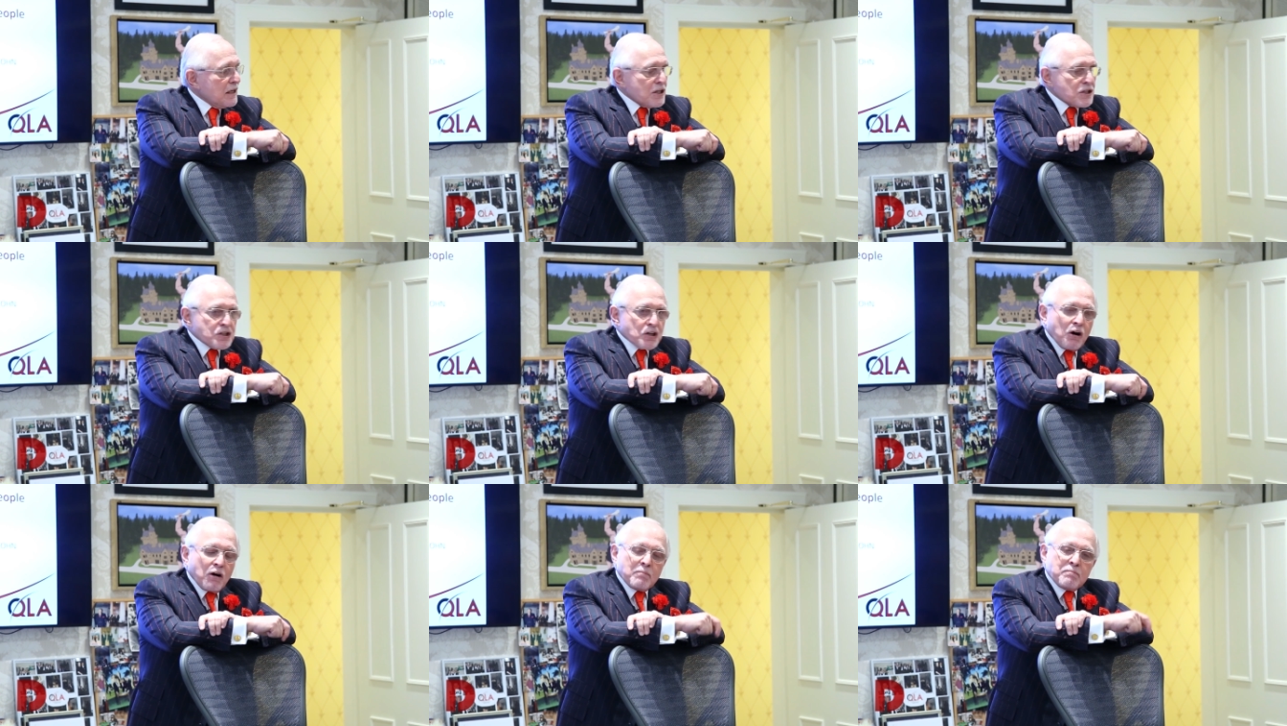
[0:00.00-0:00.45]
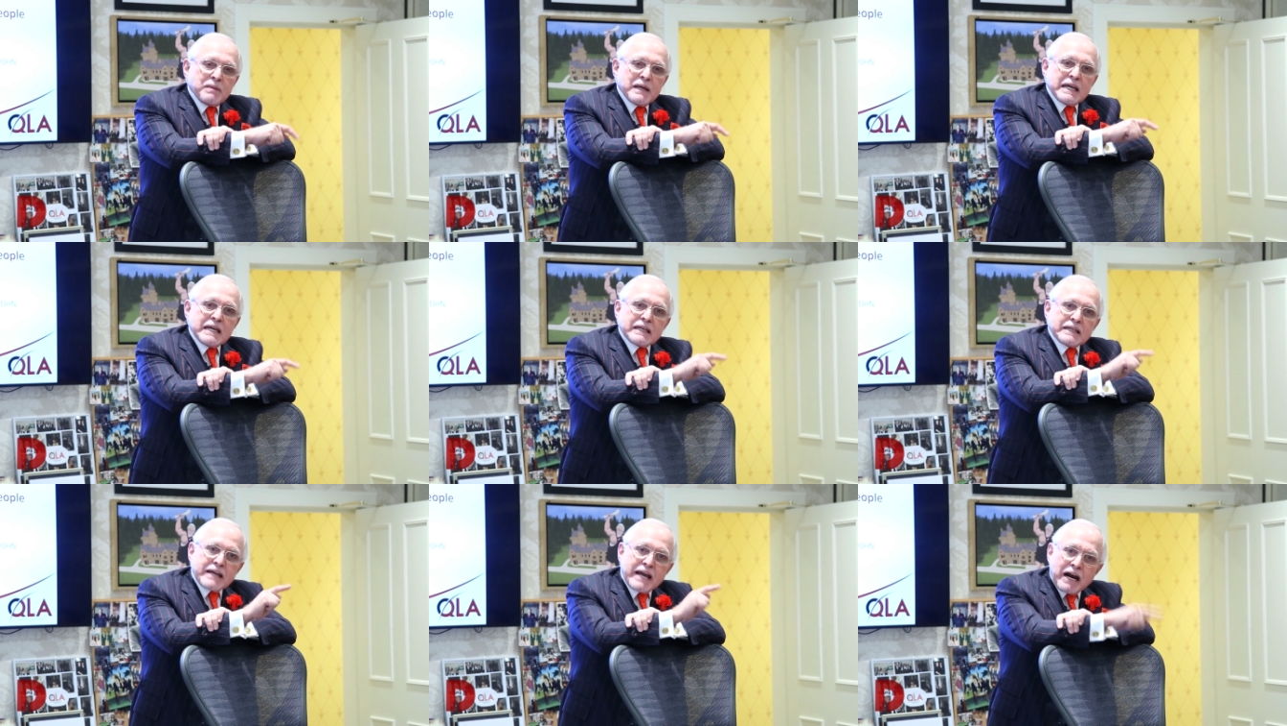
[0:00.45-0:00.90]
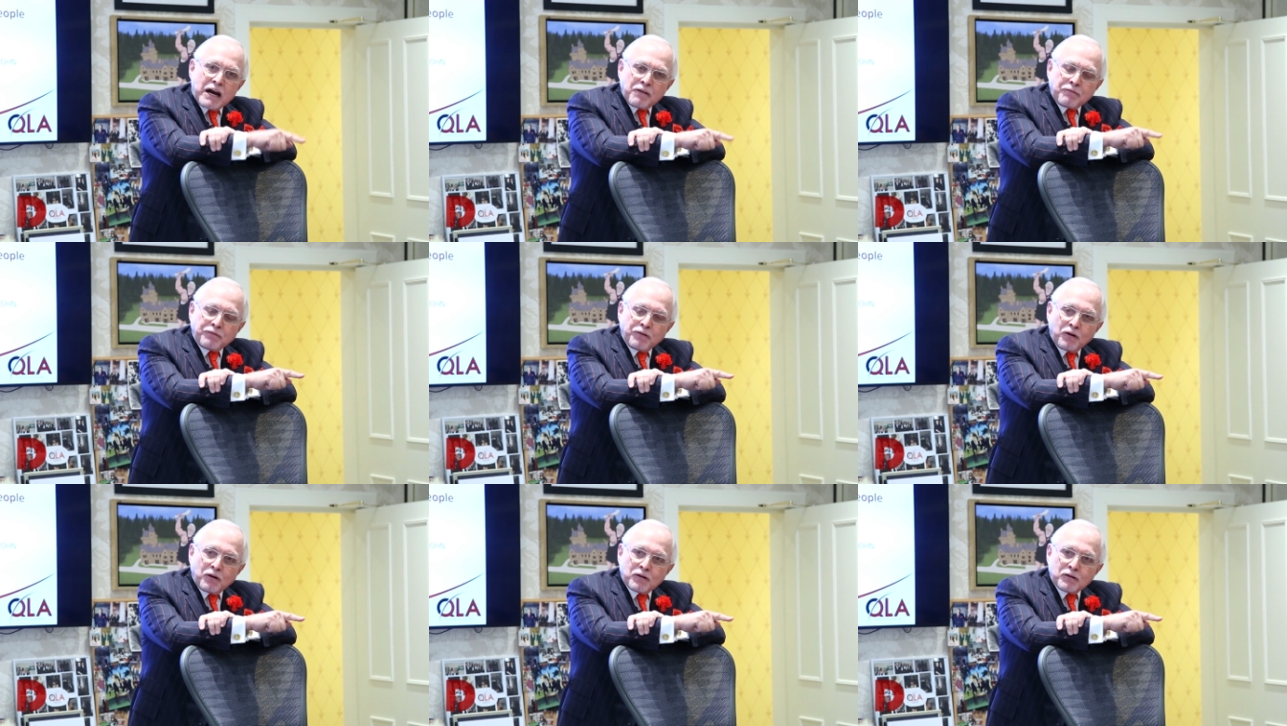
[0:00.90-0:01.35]
So be
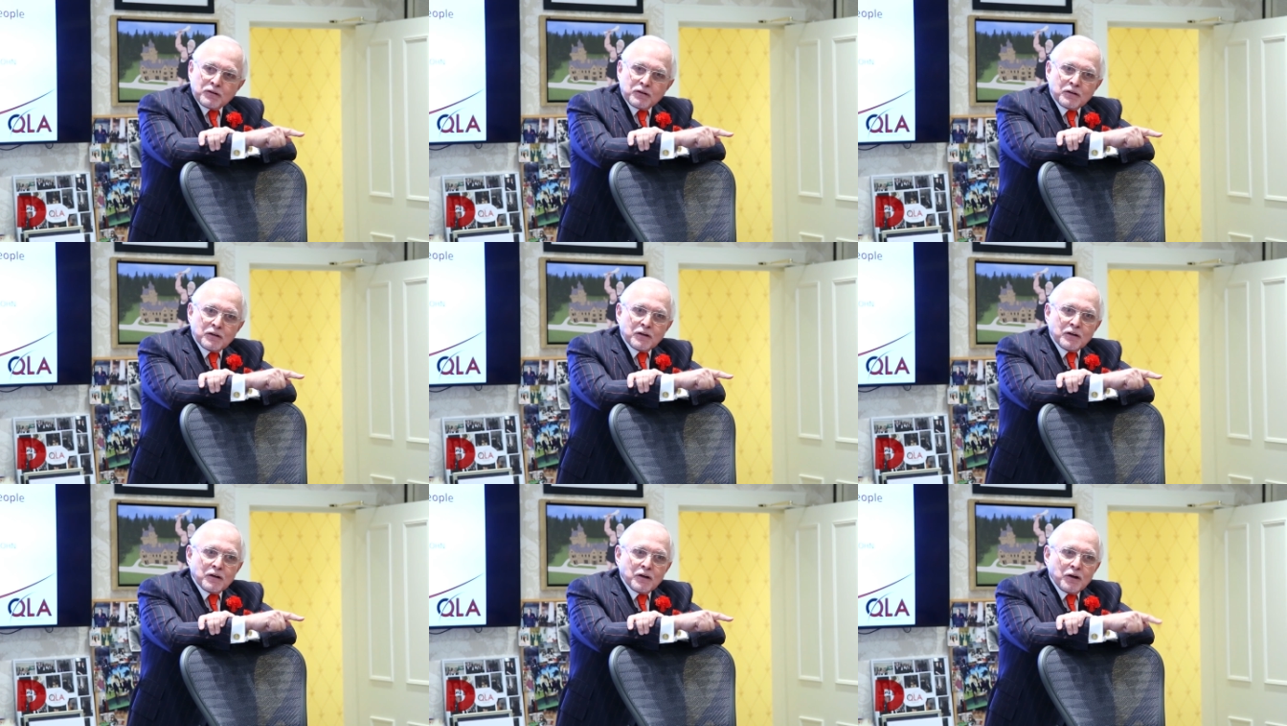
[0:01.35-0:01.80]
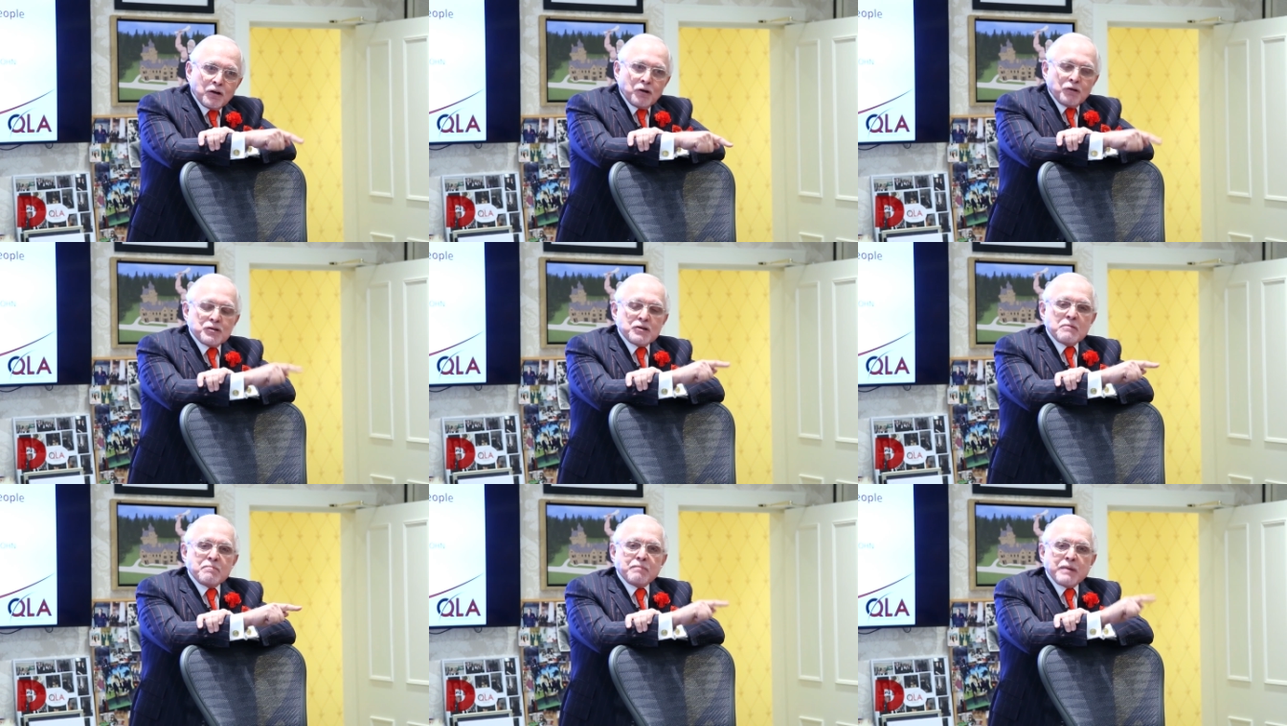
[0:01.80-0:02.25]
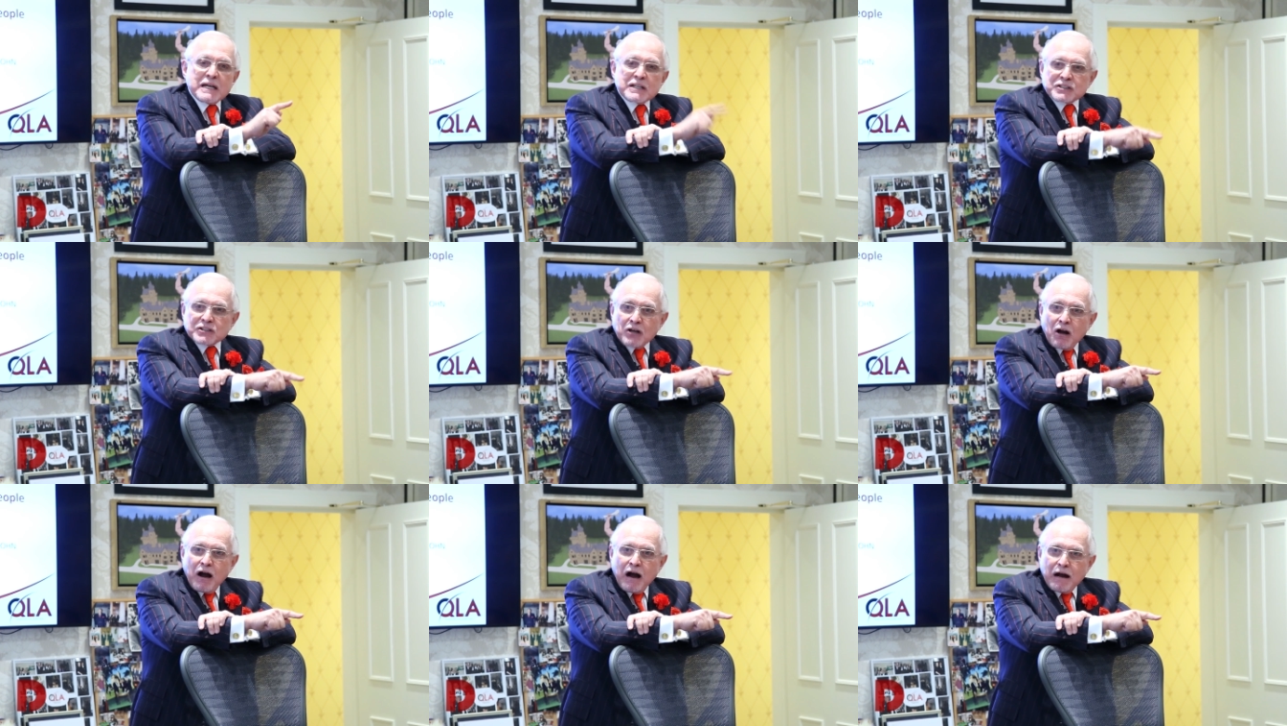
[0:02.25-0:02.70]
careful who you
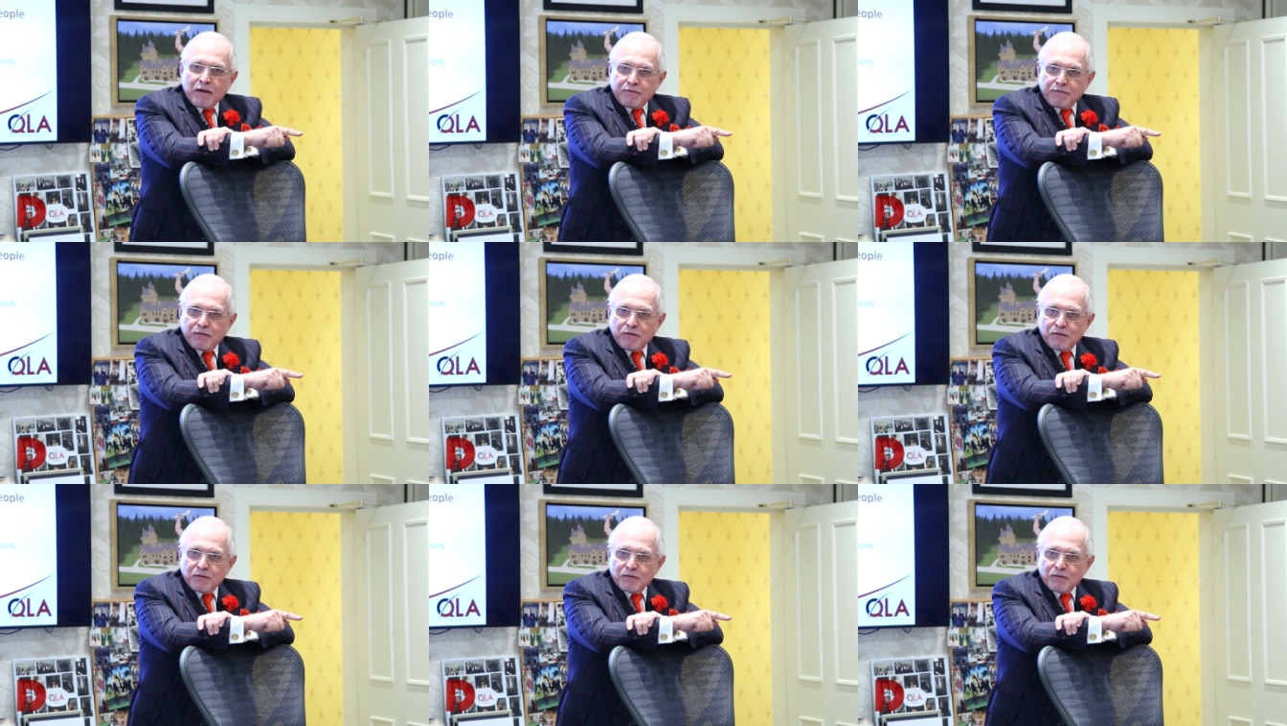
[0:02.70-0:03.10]
piss off.